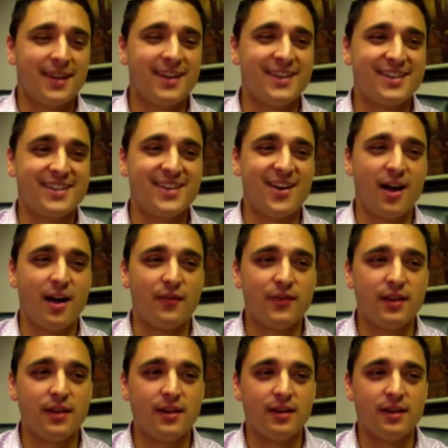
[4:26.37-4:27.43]
She
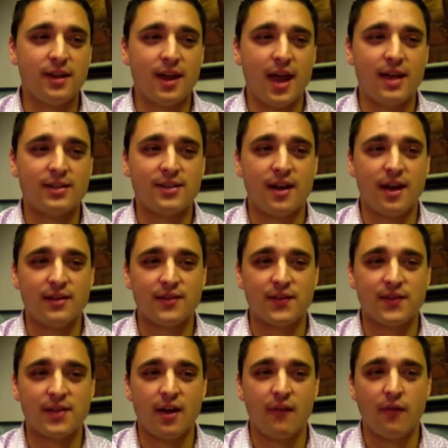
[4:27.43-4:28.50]
often has thoughts of
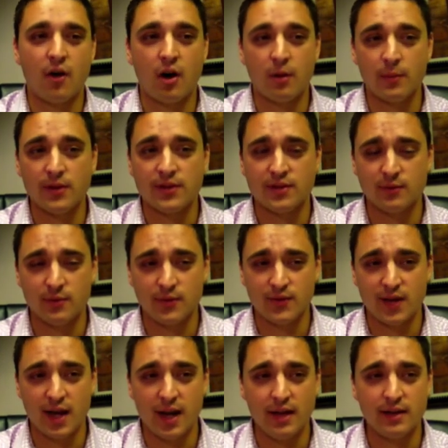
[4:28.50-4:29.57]
self-harm and
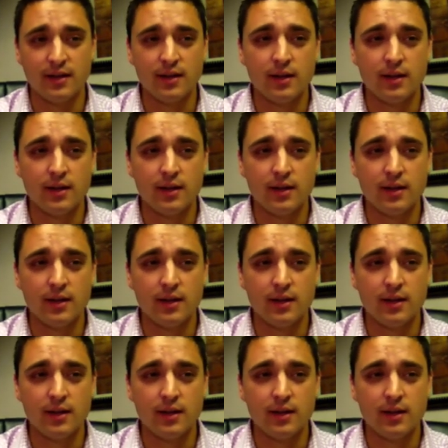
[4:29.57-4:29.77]
suicide.